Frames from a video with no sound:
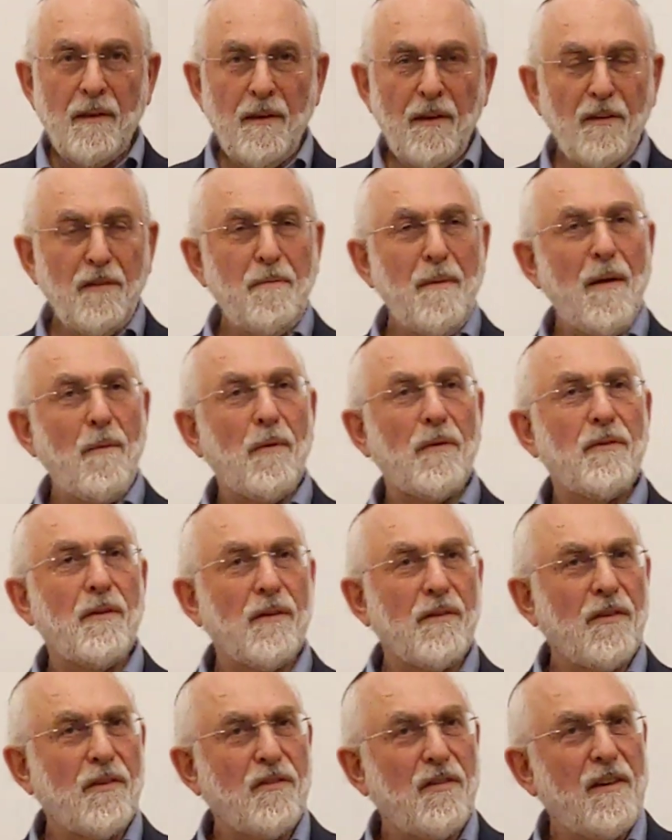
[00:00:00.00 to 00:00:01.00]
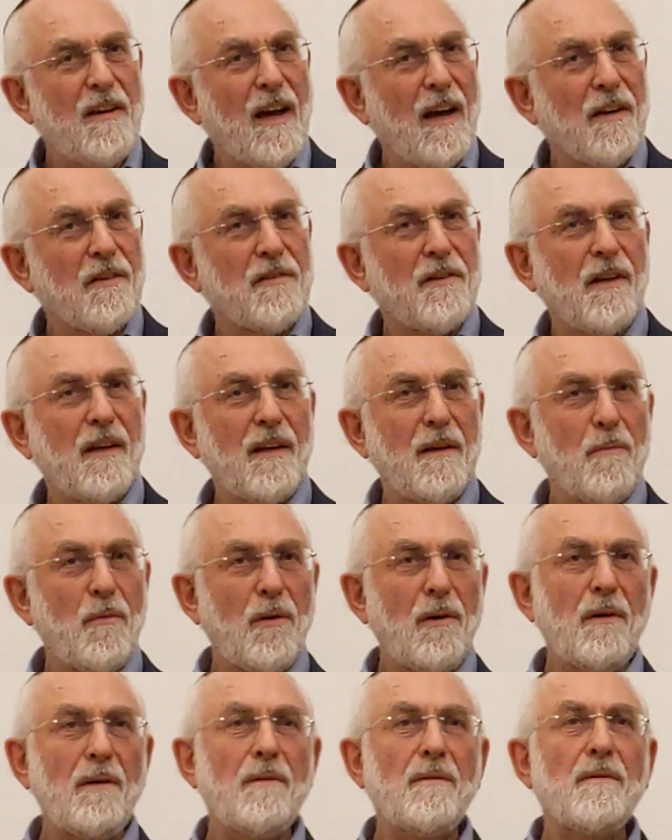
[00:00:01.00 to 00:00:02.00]
This man was not such a youngster
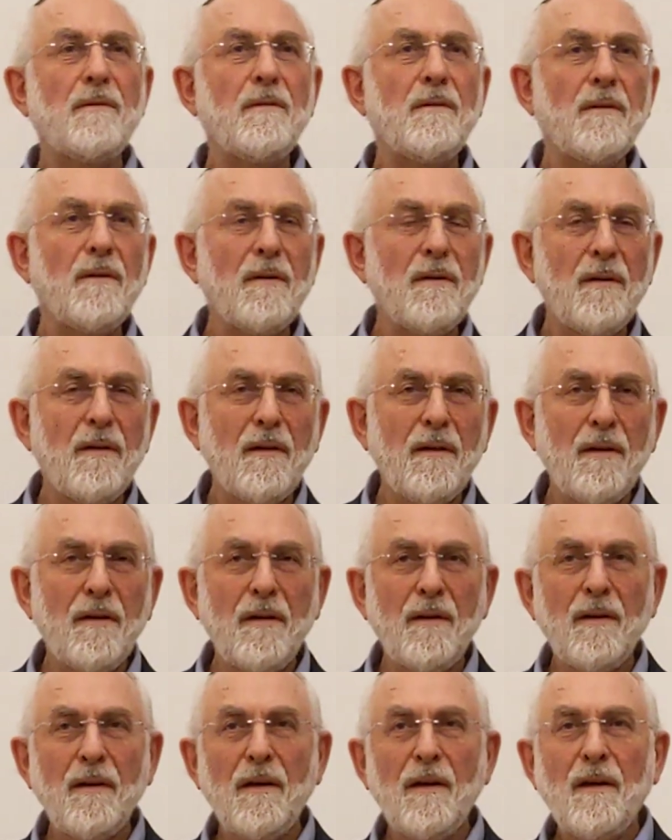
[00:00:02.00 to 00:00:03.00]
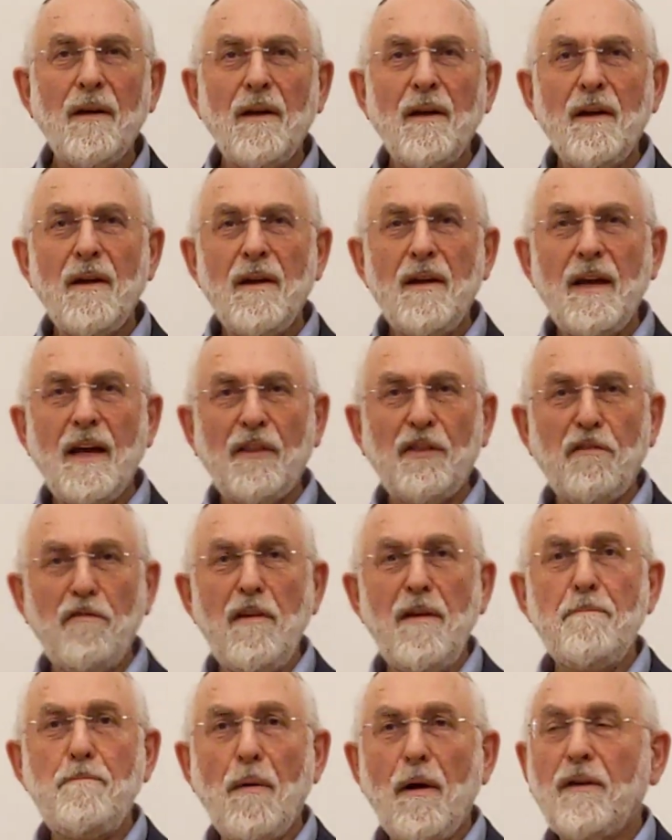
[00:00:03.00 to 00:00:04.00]
anymore. He had
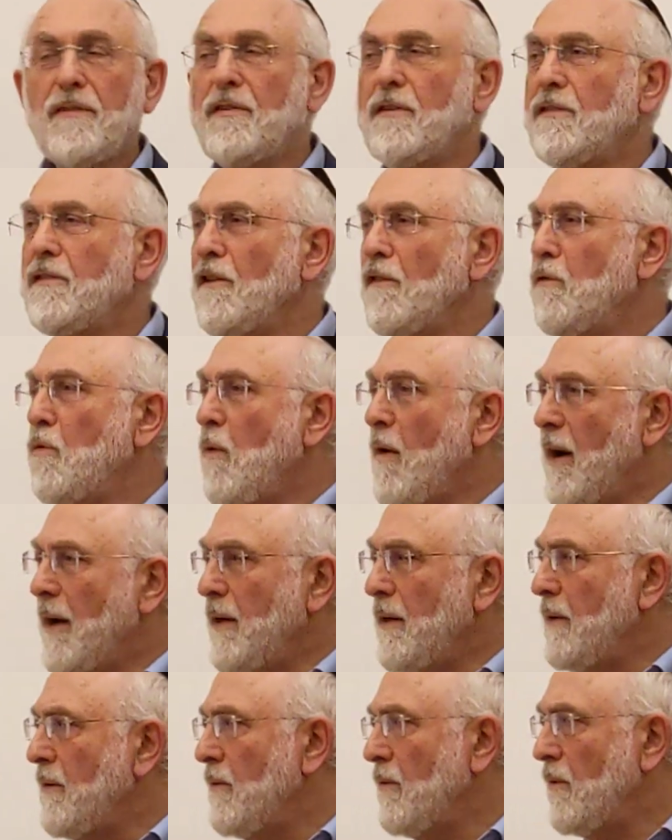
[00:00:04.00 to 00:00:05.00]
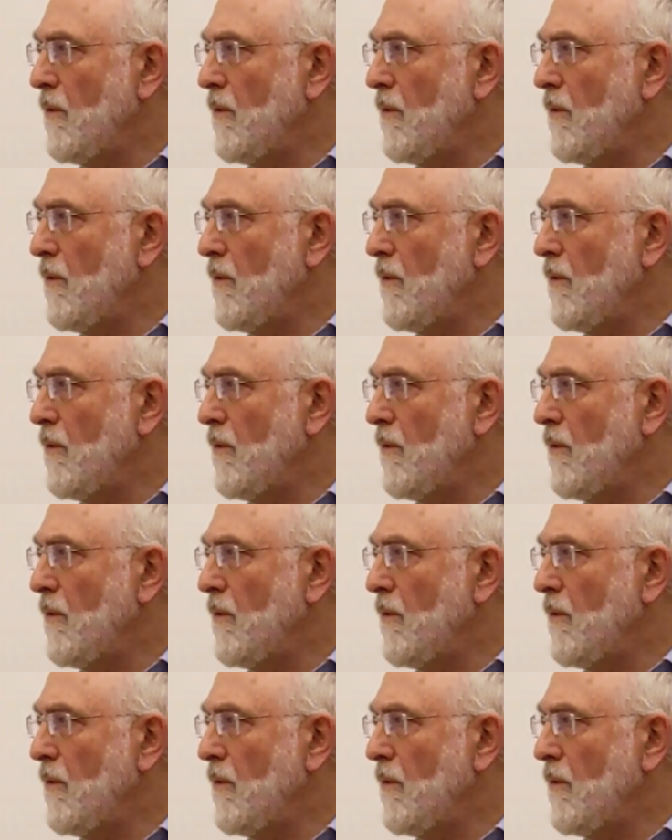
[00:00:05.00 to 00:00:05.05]
3 boxes of wine.